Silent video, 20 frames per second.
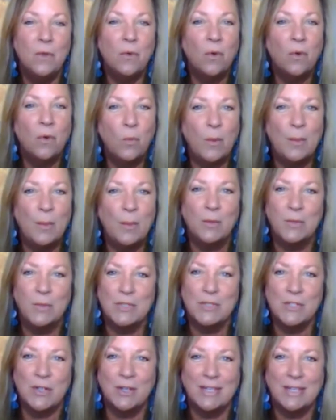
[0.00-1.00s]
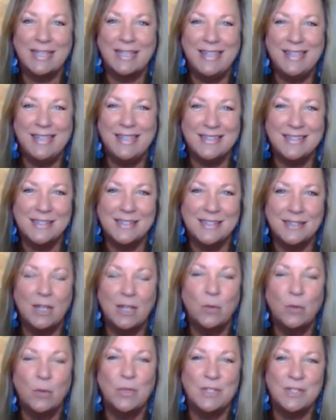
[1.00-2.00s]
or Women at Woodstock East
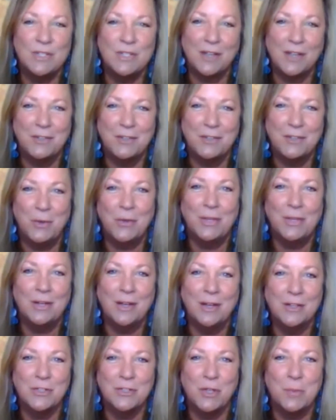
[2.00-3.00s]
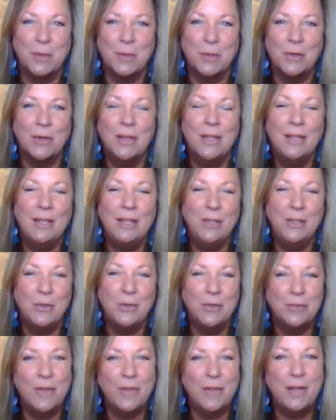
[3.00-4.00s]
in Woodstock, New York in October. You
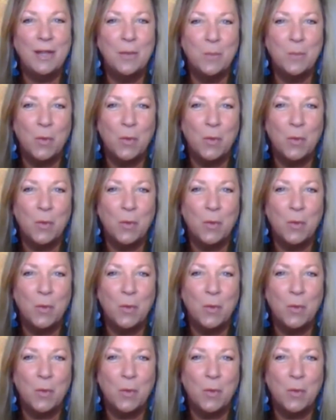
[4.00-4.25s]
can find out